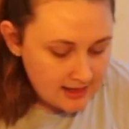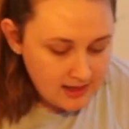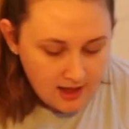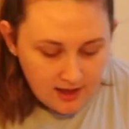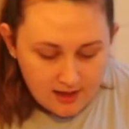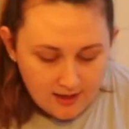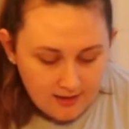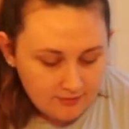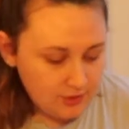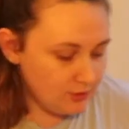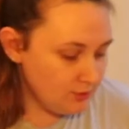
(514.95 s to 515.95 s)
love
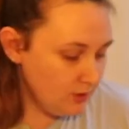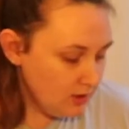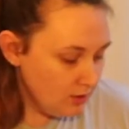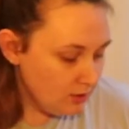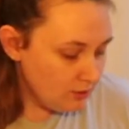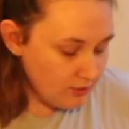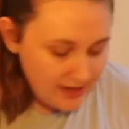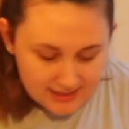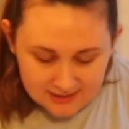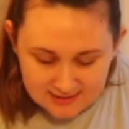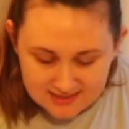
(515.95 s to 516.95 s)
you
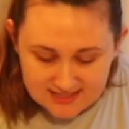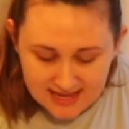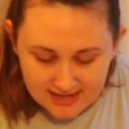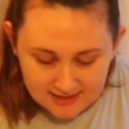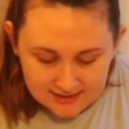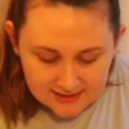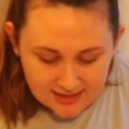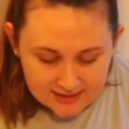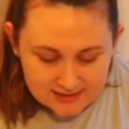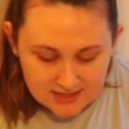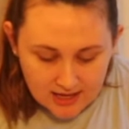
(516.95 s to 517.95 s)
when you're singing
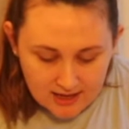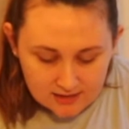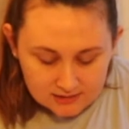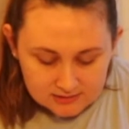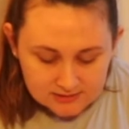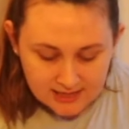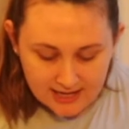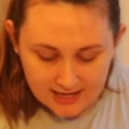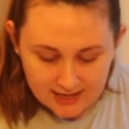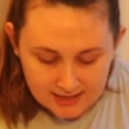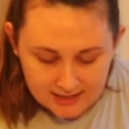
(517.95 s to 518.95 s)
that song,
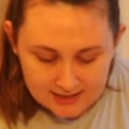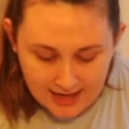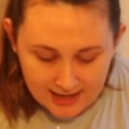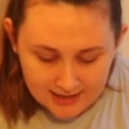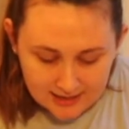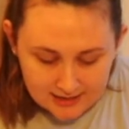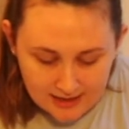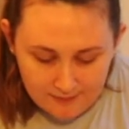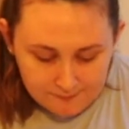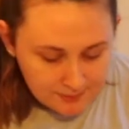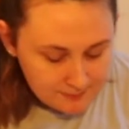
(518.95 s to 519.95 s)
and I got a
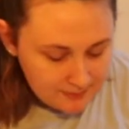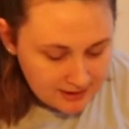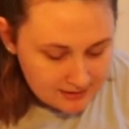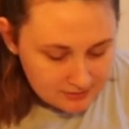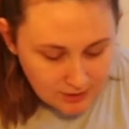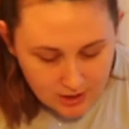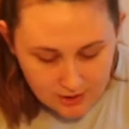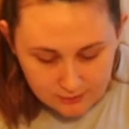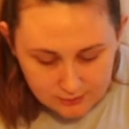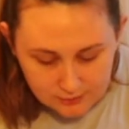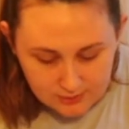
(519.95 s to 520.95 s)
lump in my
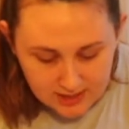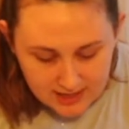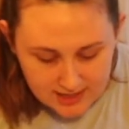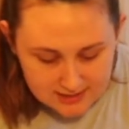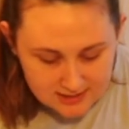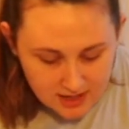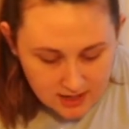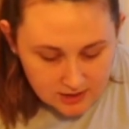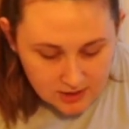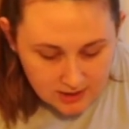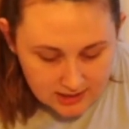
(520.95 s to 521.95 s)
throat 'cause
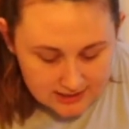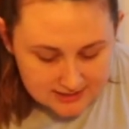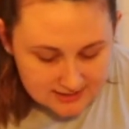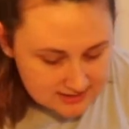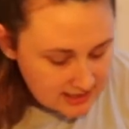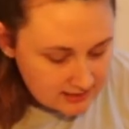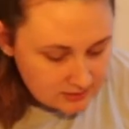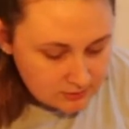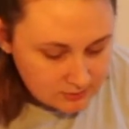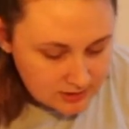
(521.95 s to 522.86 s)
you're gonna sing the